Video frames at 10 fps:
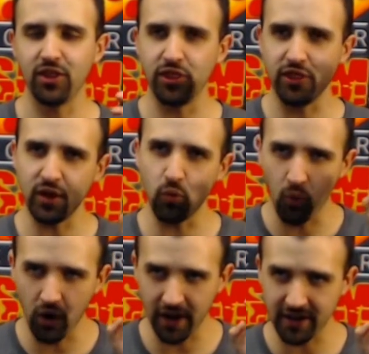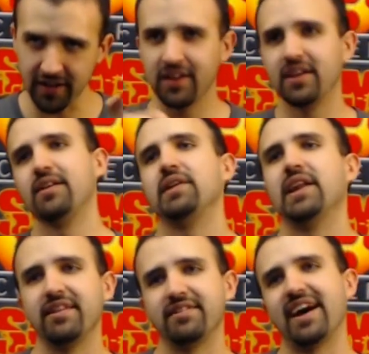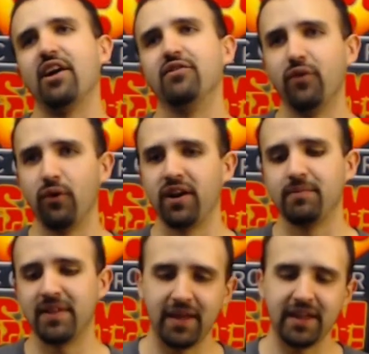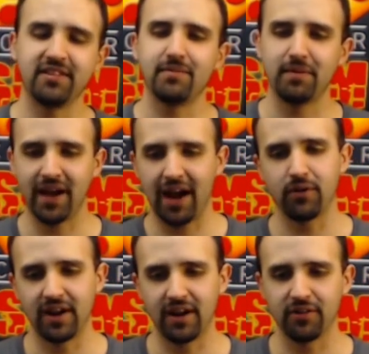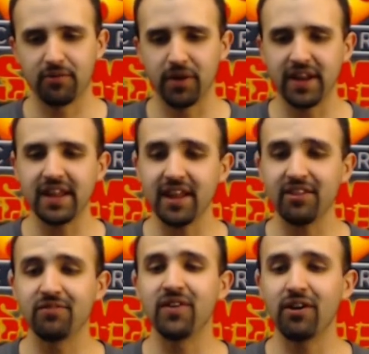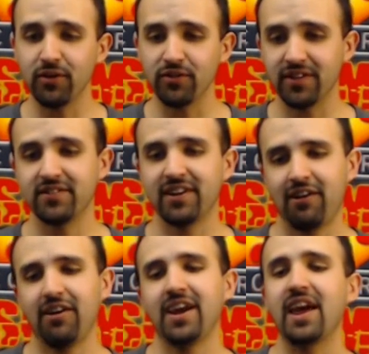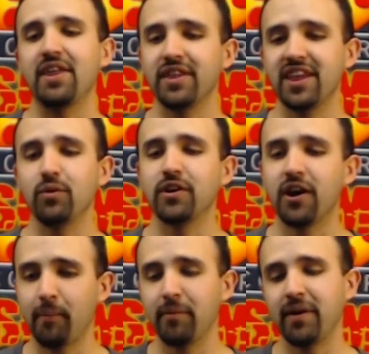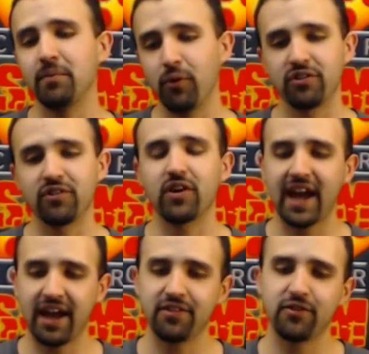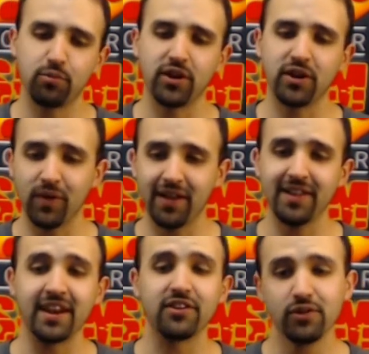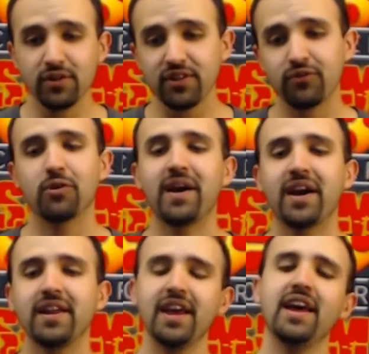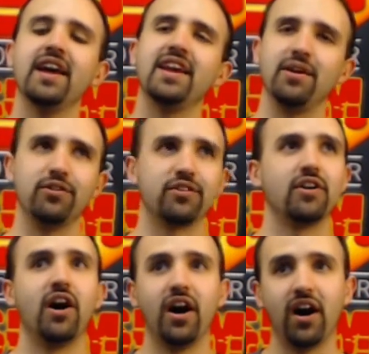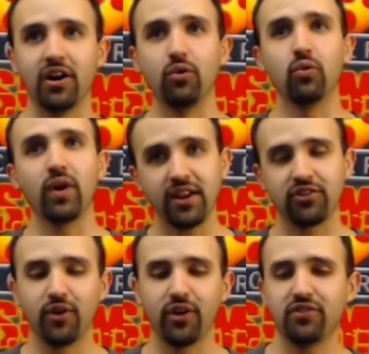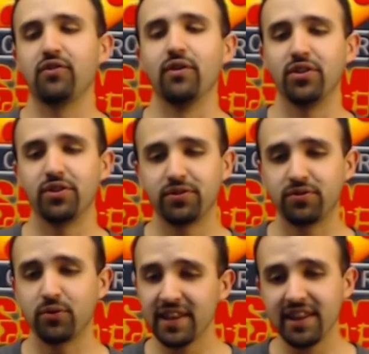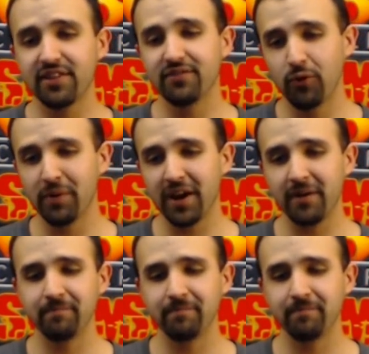one playstyle for him that makes him a powerhouse. But he is very utilitarian. I think he would complement most of our casters pretty well in a 2-list format. He's a great choice for a 3-list format.